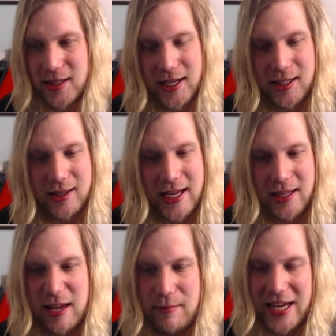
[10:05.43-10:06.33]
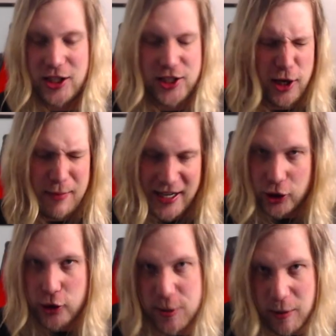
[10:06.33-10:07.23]
They they they made started making
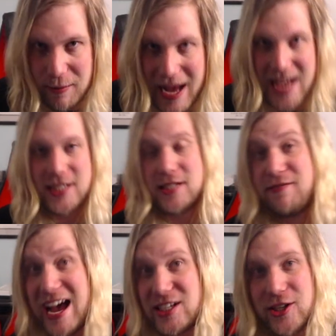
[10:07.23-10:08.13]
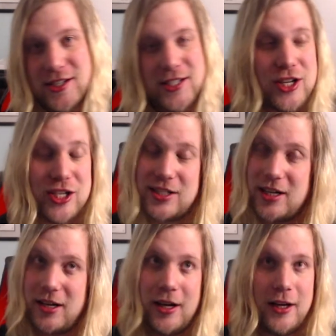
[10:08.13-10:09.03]
crisper passes, faster decisions,
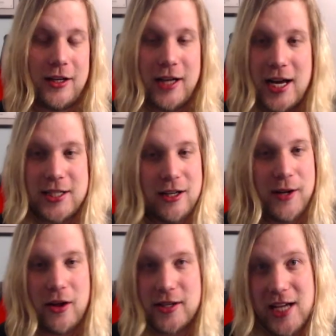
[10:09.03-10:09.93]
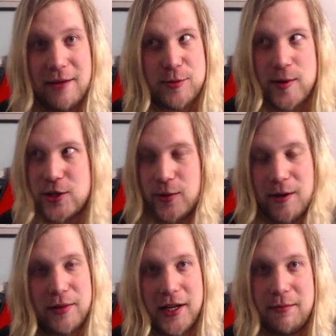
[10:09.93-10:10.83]
and you guys hear me all the time, especially when
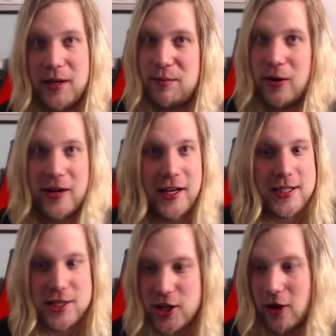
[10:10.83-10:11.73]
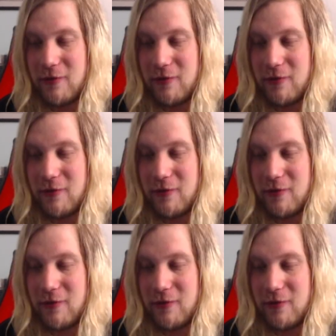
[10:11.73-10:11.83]
I'm playing Be a Pro or ESHL.